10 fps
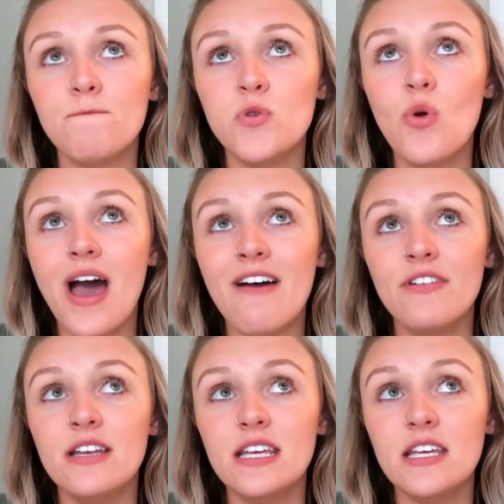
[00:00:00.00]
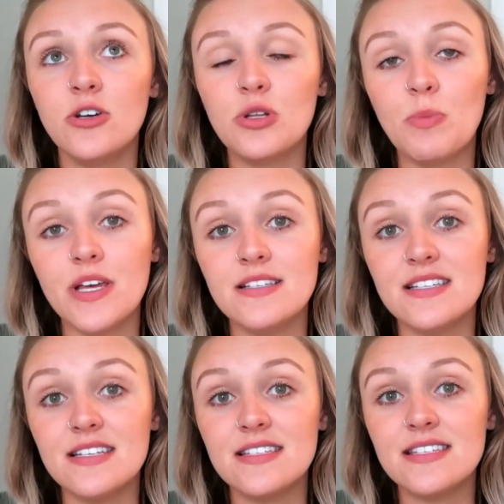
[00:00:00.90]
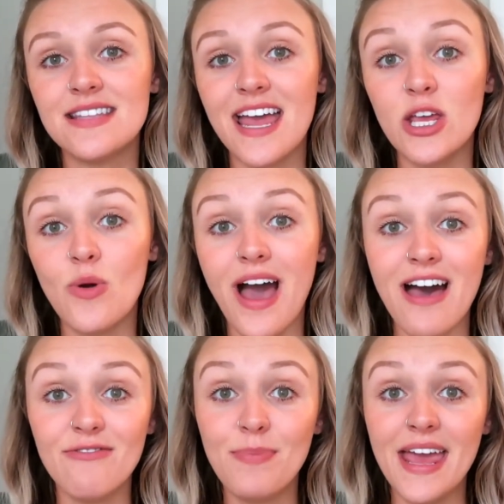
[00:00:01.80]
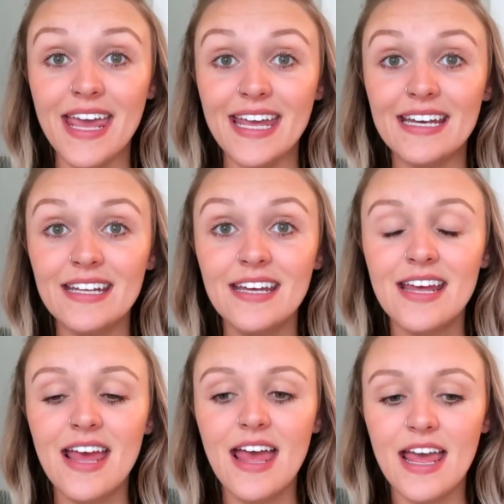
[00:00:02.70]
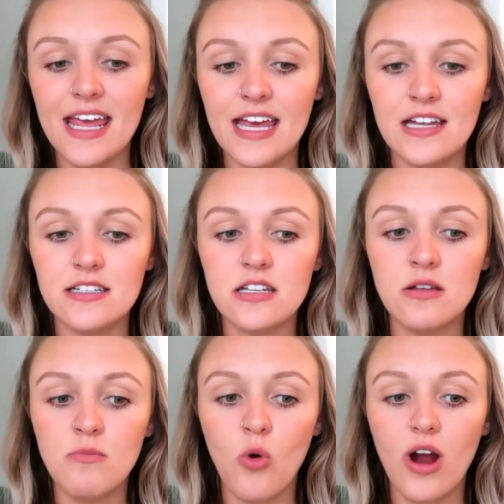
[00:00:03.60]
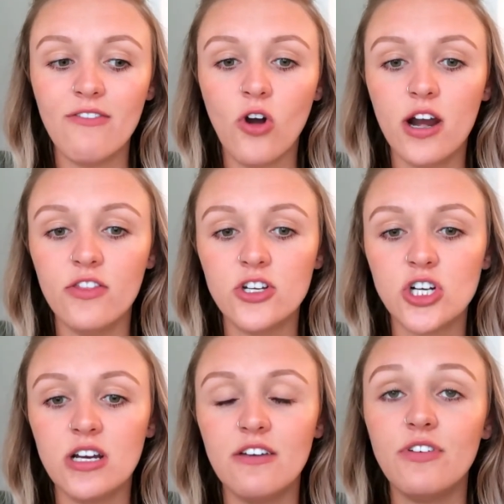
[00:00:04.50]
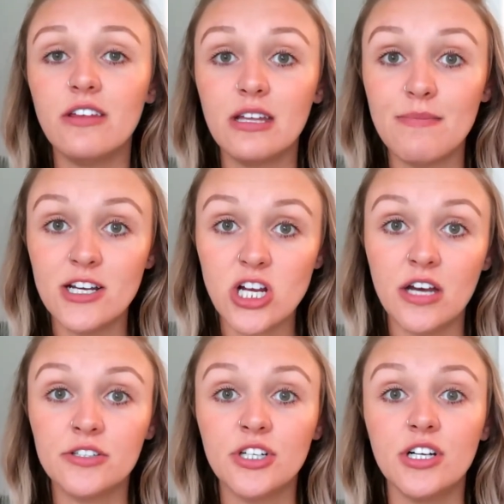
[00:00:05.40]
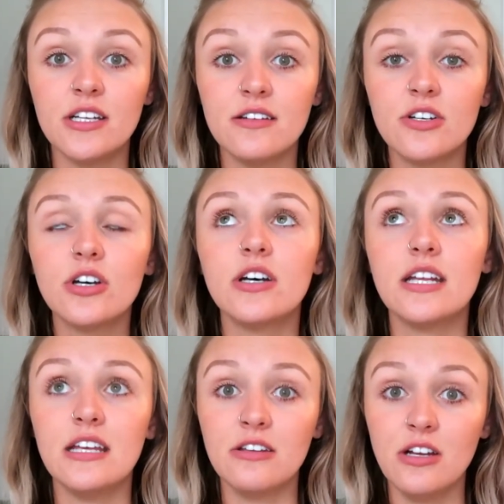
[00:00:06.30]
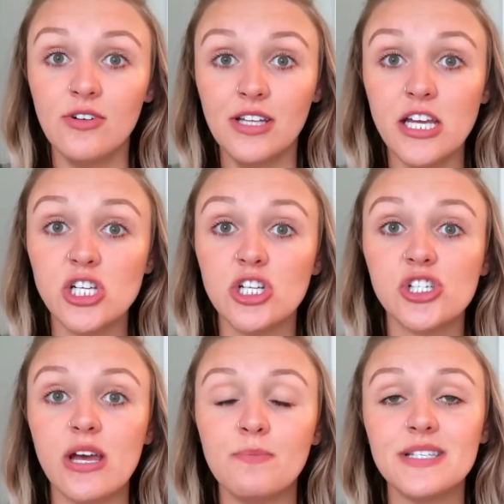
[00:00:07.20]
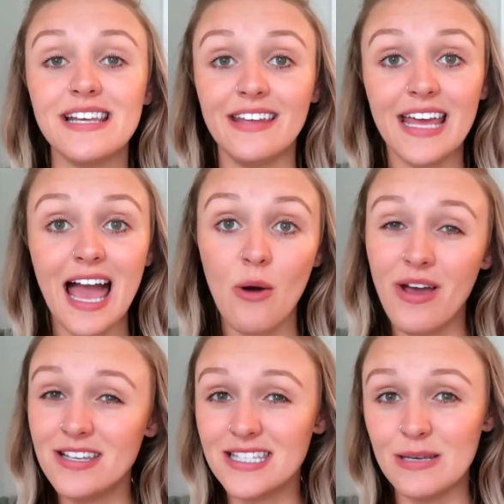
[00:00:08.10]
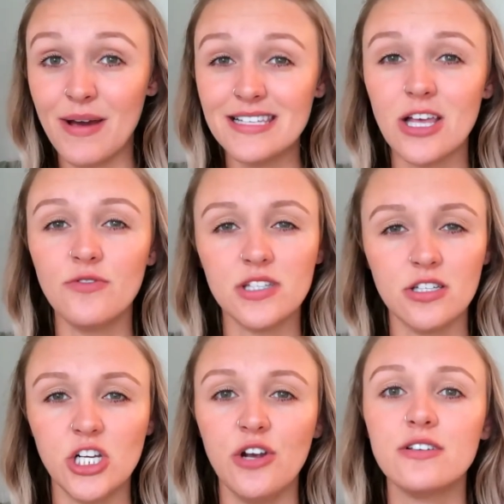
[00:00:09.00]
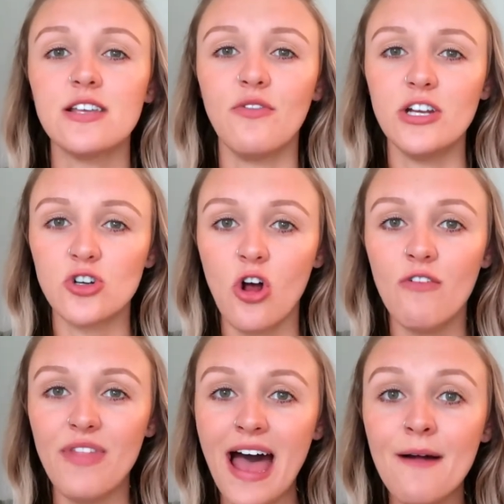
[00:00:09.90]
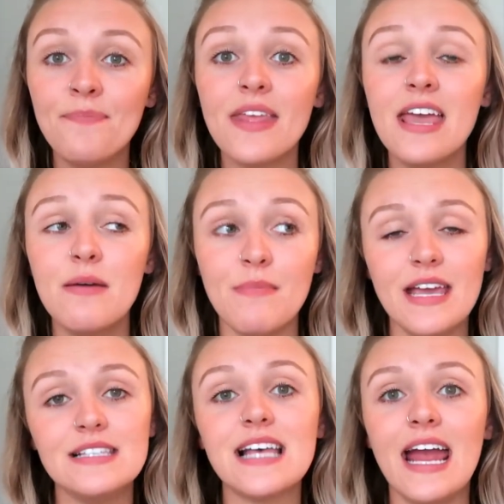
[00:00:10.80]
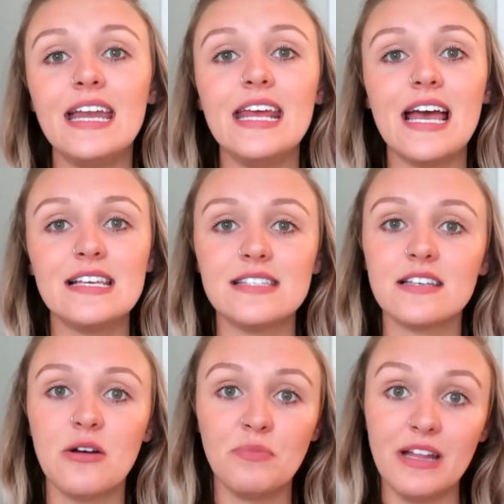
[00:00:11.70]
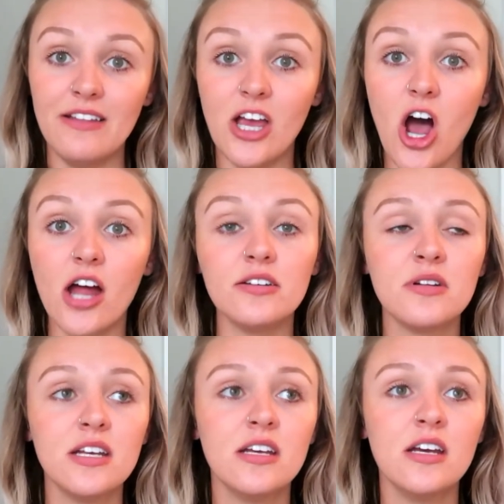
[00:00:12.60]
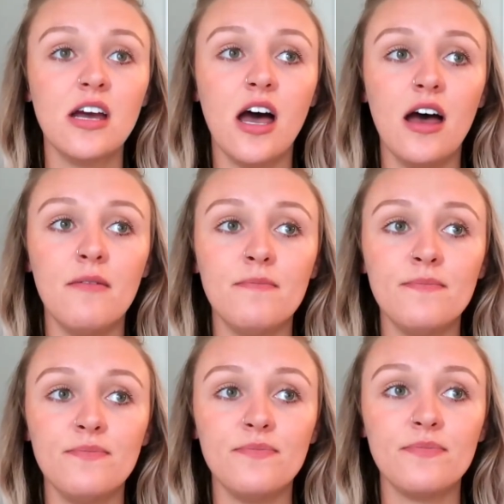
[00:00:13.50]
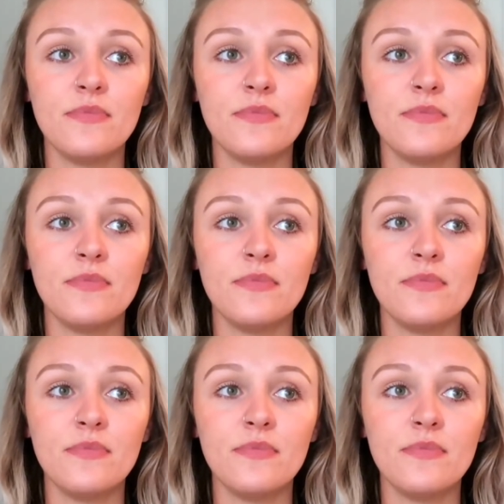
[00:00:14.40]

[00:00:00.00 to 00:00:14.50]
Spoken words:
you haven't healed the places that you have pain. And the more I've gone in the journey of healing my childhood, healing relationships, healing how I see myself, self-hatred, all of that, my anxiety has completely gone. And